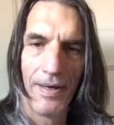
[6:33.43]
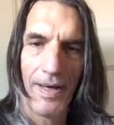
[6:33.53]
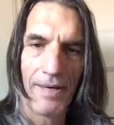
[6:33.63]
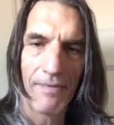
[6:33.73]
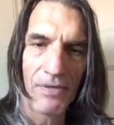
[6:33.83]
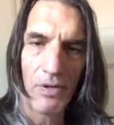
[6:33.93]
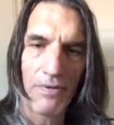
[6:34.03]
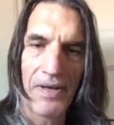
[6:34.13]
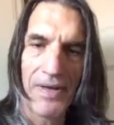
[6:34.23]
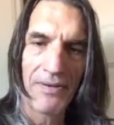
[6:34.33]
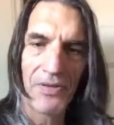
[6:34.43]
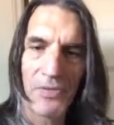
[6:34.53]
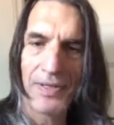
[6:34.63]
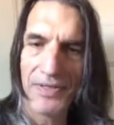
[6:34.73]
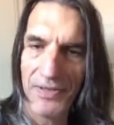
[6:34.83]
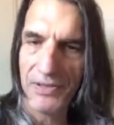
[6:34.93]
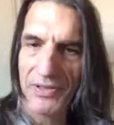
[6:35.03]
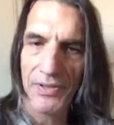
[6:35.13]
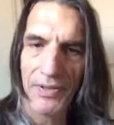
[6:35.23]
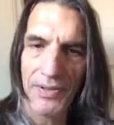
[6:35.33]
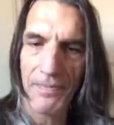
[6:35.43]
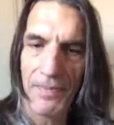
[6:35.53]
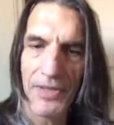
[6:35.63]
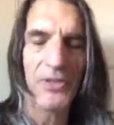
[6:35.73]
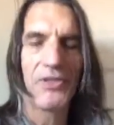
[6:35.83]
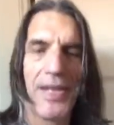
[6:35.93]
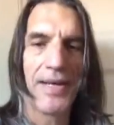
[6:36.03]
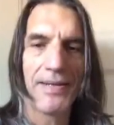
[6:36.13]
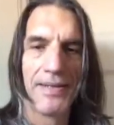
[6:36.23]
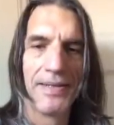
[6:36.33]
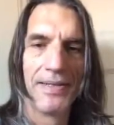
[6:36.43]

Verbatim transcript: out of a total of 126 killed in a bus attack.